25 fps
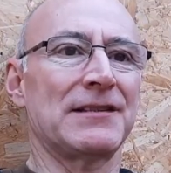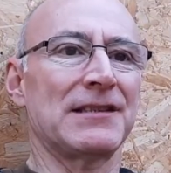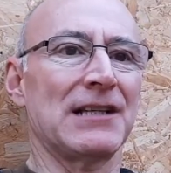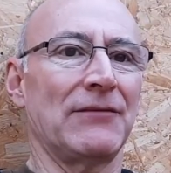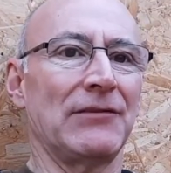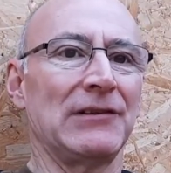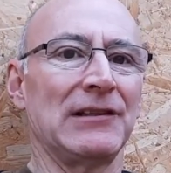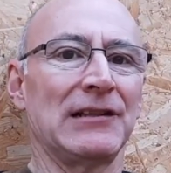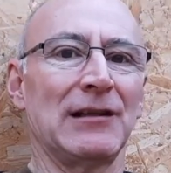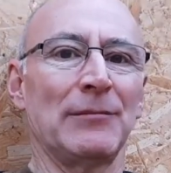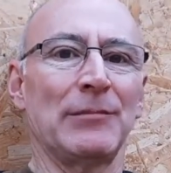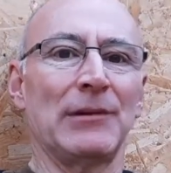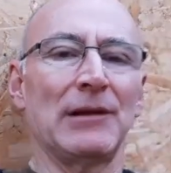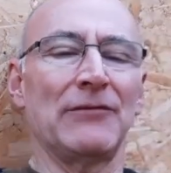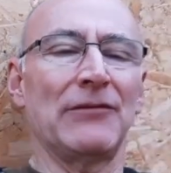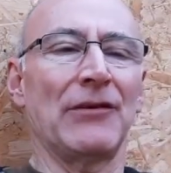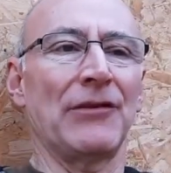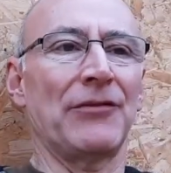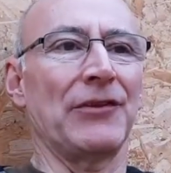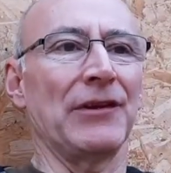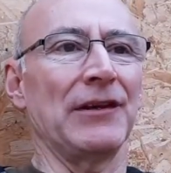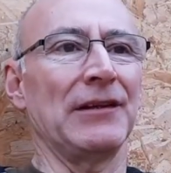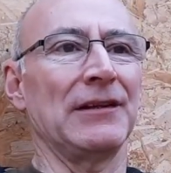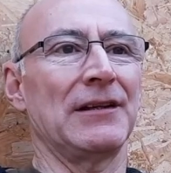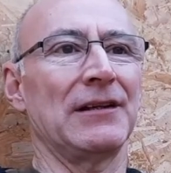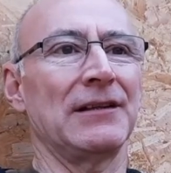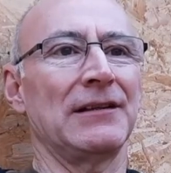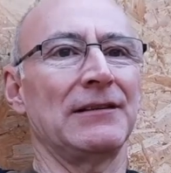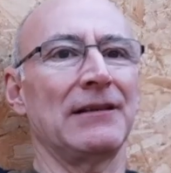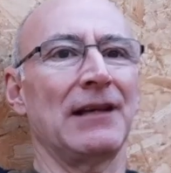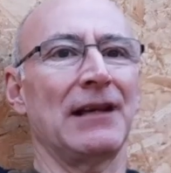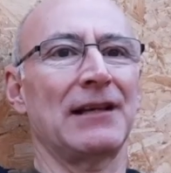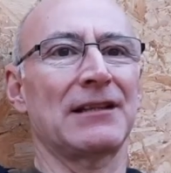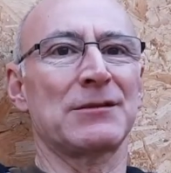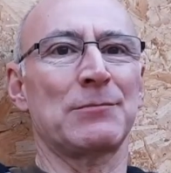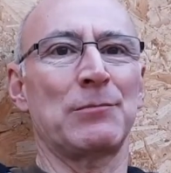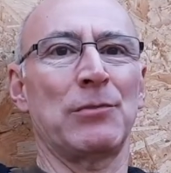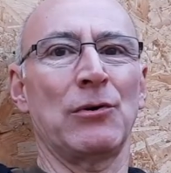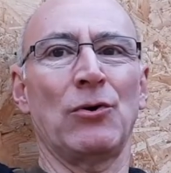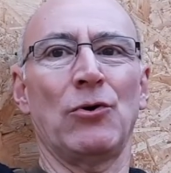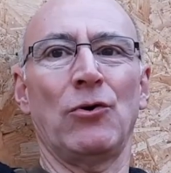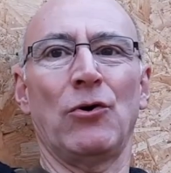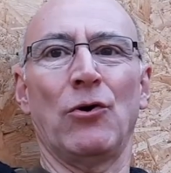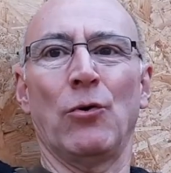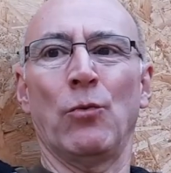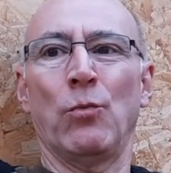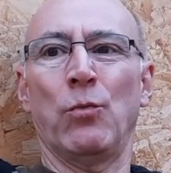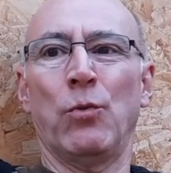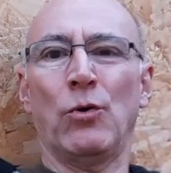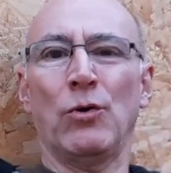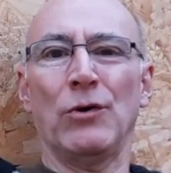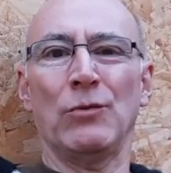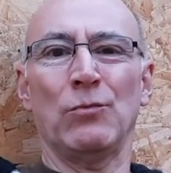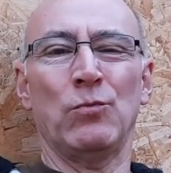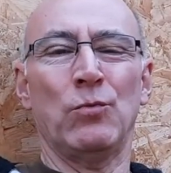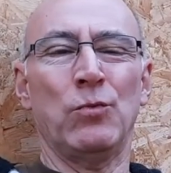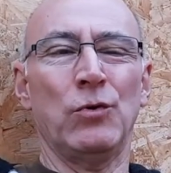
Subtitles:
have a little bit of a think and explore what